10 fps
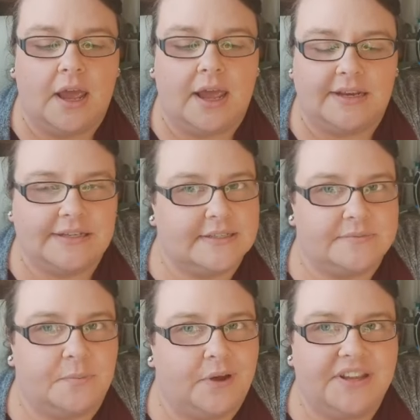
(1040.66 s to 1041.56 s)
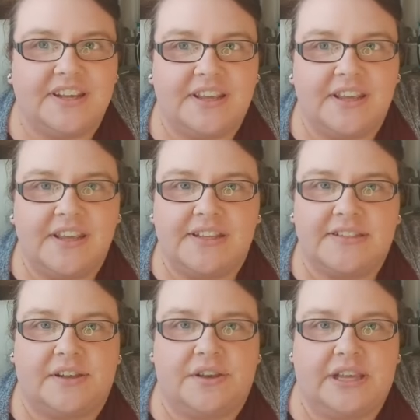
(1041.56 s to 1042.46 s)
and it's wider.
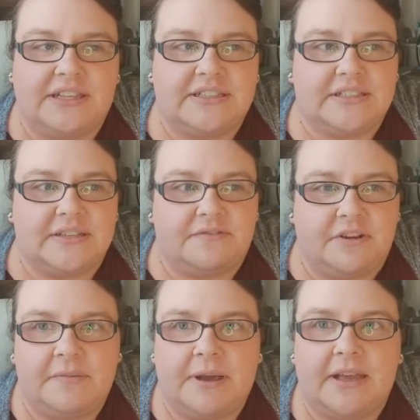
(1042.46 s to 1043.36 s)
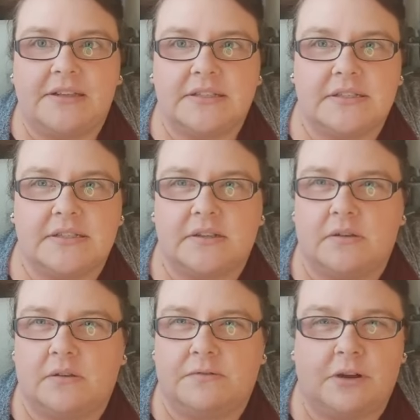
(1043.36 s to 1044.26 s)
So it's £3
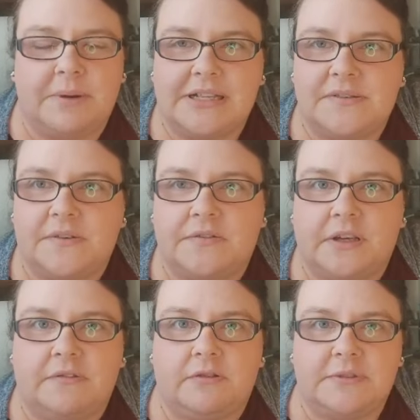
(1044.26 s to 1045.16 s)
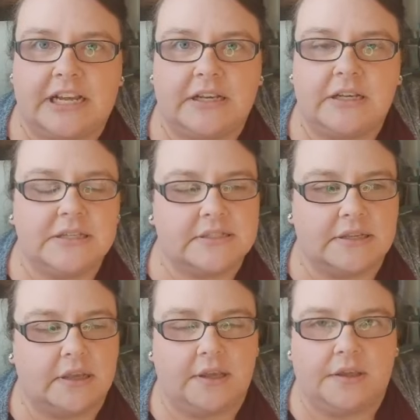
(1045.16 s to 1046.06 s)
or £3.50 from Tanya's.
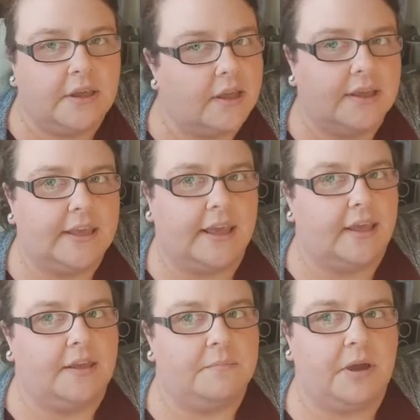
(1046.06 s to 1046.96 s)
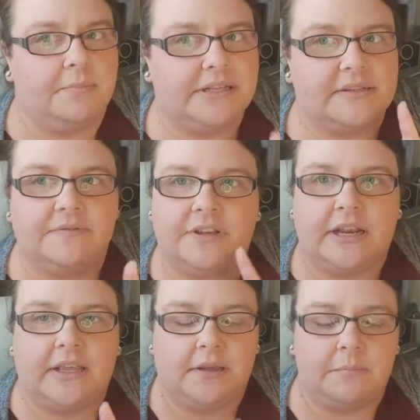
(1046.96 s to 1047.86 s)
So yeah, it might be something
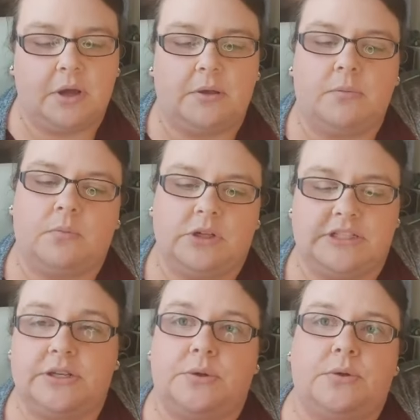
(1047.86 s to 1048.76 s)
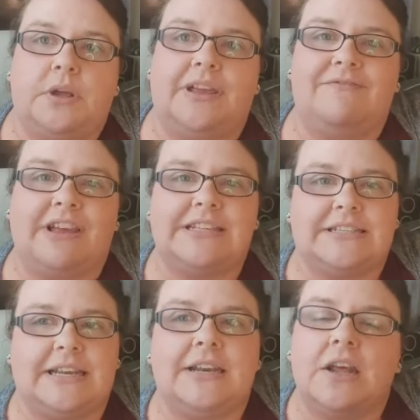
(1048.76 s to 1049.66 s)
that you might want to
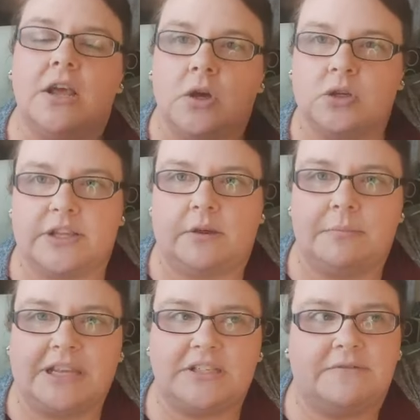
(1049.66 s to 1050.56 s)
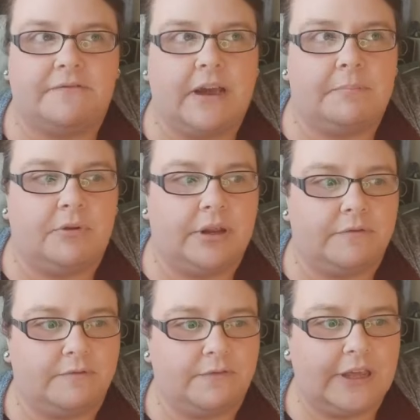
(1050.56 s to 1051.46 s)
invest in. Also, it makes your
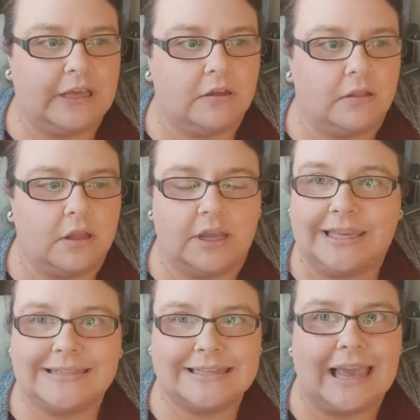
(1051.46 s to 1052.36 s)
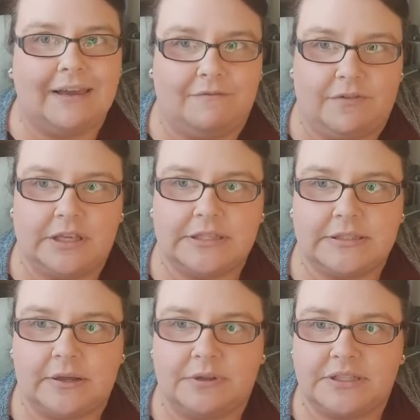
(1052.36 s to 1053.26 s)
fabric feel like it's canvas,
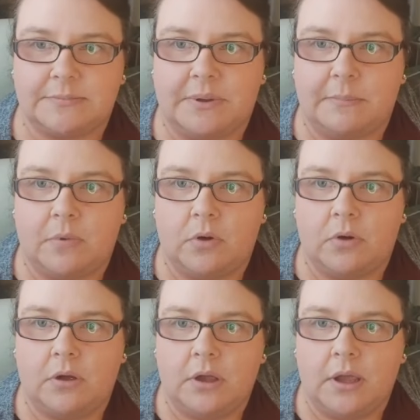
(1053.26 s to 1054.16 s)
so it's a bit more